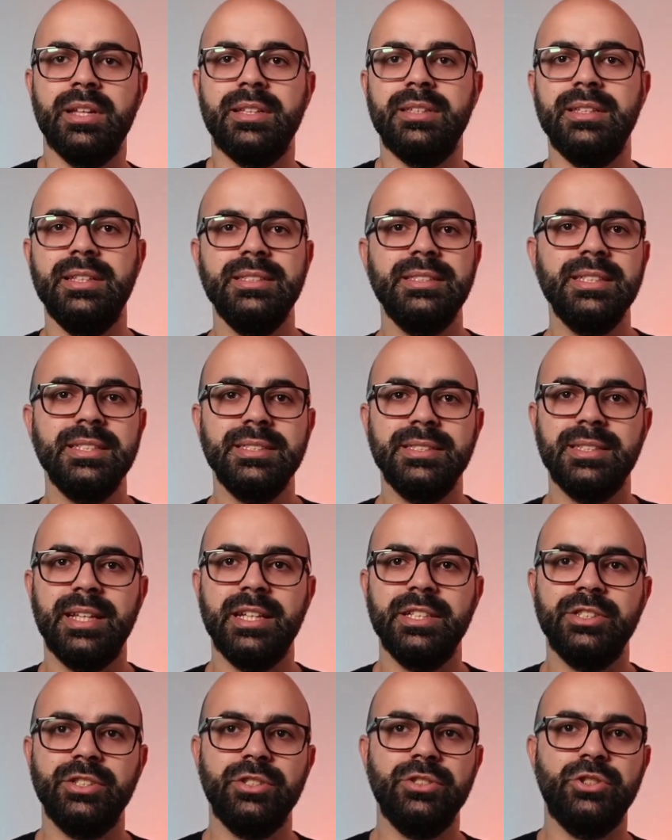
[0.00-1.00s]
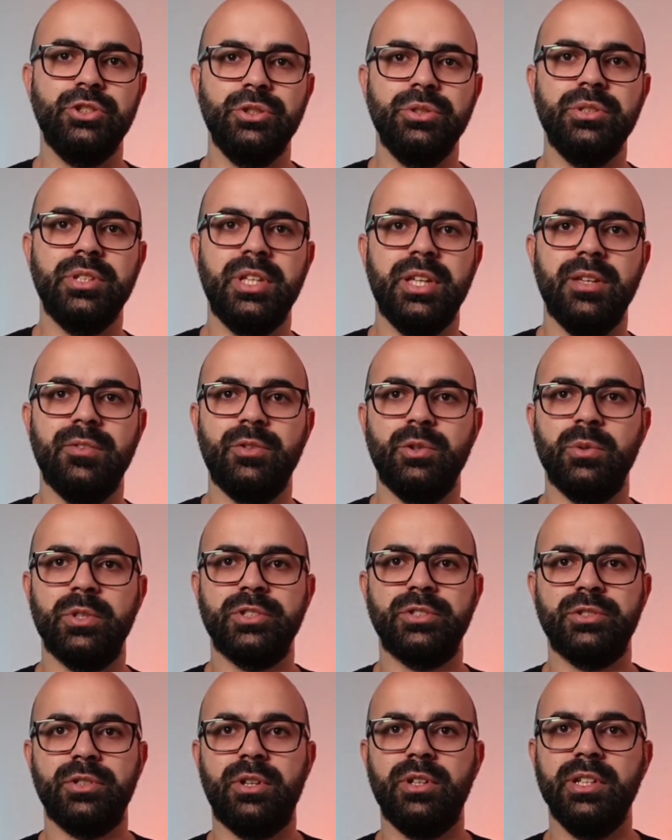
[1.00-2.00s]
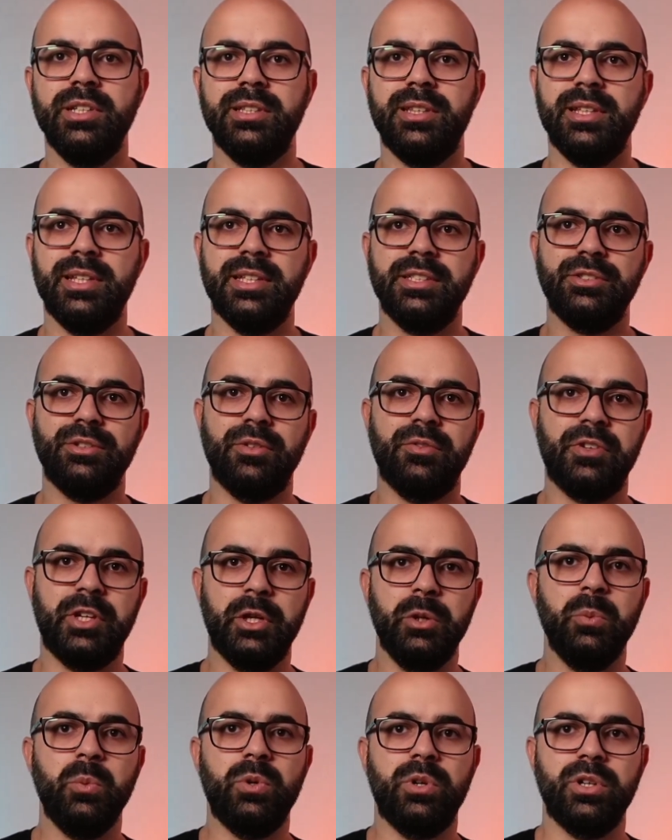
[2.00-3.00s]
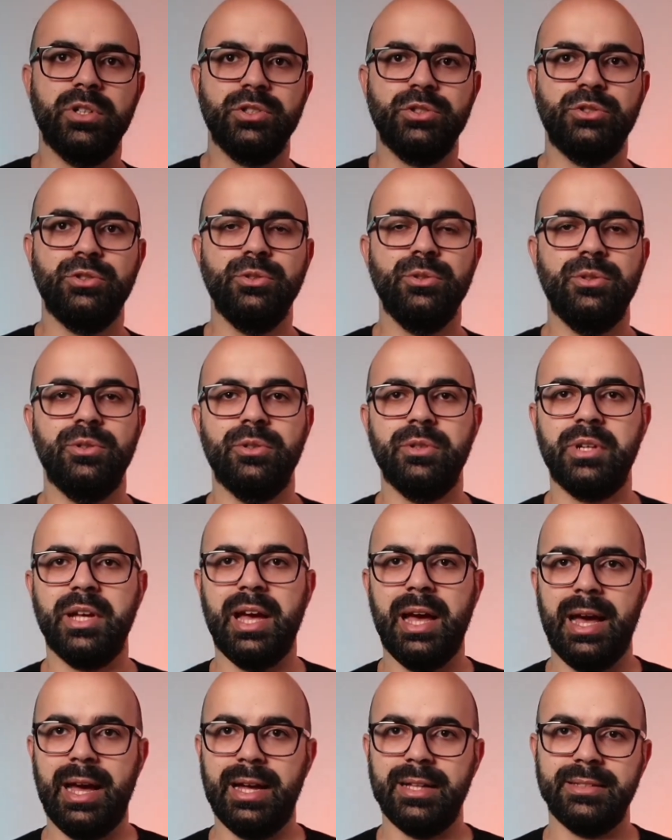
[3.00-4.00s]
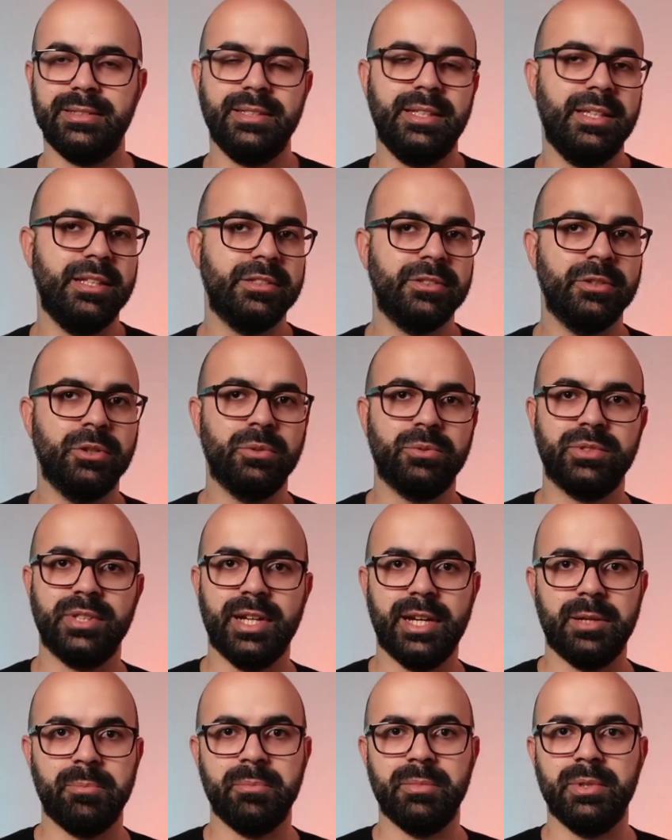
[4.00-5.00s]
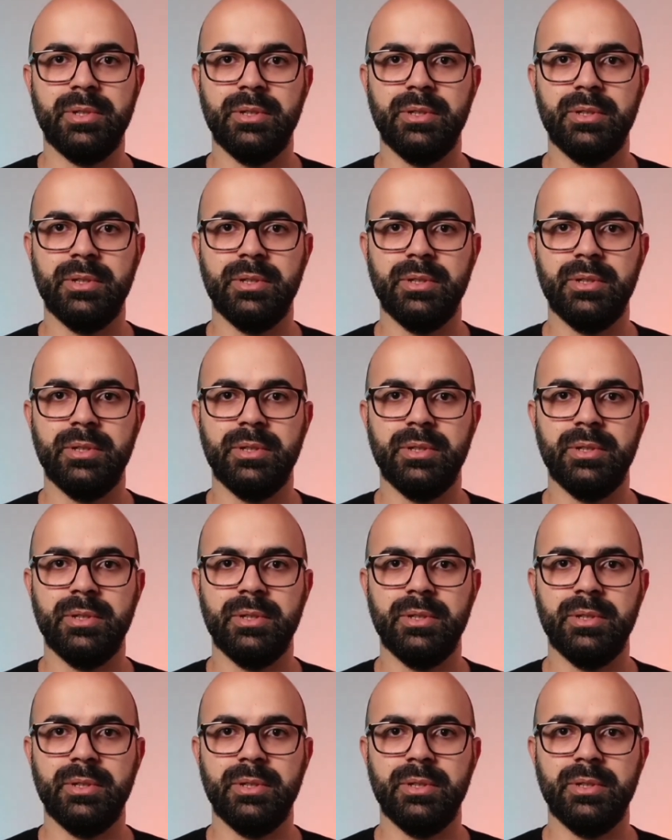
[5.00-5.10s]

This extension should give you a solid list of keywords to look at in no time.